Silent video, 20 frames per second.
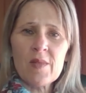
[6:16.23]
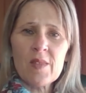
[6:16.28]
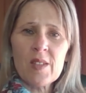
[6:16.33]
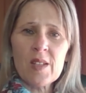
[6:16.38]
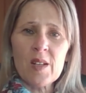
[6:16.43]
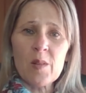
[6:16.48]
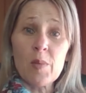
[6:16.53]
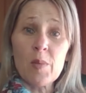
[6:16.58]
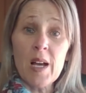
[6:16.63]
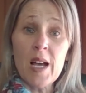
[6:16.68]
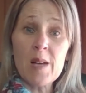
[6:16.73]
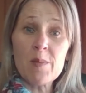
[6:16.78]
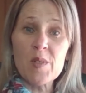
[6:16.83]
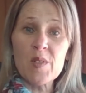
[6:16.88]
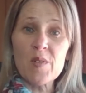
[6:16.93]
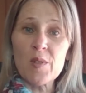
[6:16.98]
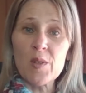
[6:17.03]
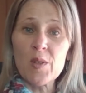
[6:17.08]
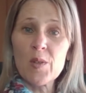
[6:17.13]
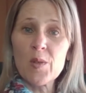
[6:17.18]
And perhaps for
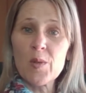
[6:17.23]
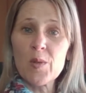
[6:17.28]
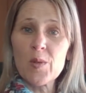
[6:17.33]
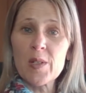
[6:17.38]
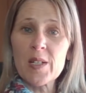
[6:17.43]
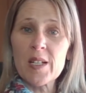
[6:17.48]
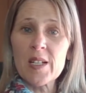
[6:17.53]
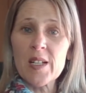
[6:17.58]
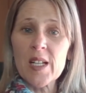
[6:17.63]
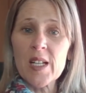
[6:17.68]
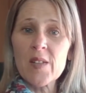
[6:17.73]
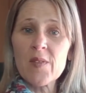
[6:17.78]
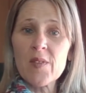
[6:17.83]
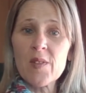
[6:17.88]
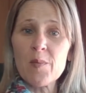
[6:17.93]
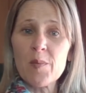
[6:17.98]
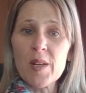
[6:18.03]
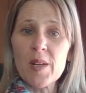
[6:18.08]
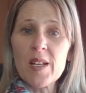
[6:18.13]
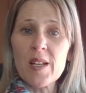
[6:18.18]
you it could even
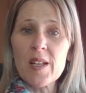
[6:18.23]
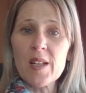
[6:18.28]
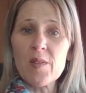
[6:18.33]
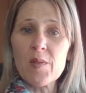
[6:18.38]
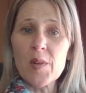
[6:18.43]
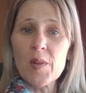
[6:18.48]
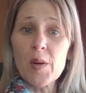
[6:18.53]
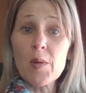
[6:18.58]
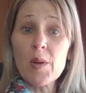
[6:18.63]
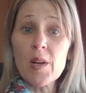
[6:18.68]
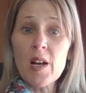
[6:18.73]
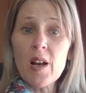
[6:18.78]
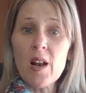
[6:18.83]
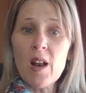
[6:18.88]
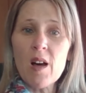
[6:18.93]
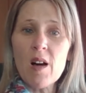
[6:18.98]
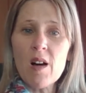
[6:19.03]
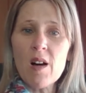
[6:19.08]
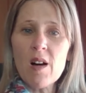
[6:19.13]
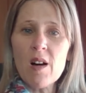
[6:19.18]
be a very
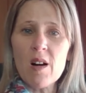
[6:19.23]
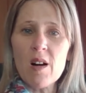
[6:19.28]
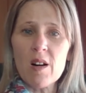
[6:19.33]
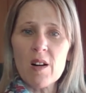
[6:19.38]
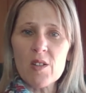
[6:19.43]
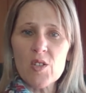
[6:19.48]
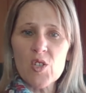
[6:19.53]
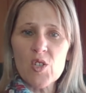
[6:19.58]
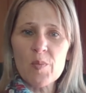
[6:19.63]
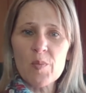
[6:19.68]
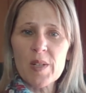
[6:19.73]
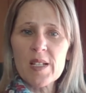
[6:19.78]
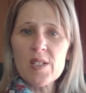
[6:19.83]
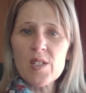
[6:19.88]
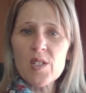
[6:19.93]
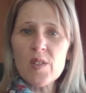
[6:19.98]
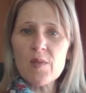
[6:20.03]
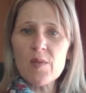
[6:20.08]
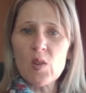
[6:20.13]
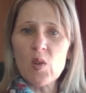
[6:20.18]
large piece
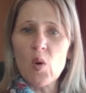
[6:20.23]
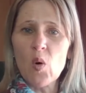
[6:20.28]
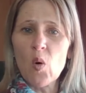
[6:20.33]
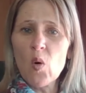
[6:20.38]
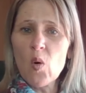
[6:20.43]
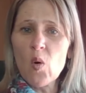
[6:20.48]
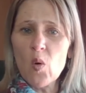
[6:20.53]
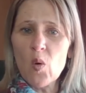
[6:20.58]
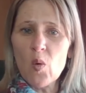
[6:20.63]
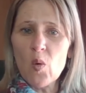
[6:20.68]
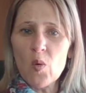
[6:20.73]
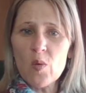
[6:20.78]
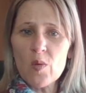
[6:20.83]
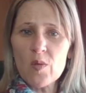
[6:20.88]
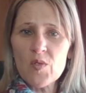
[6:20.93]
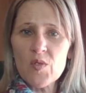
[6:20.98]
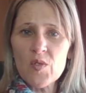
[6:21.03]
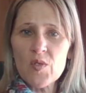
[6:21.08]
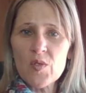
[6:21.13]
of gauze.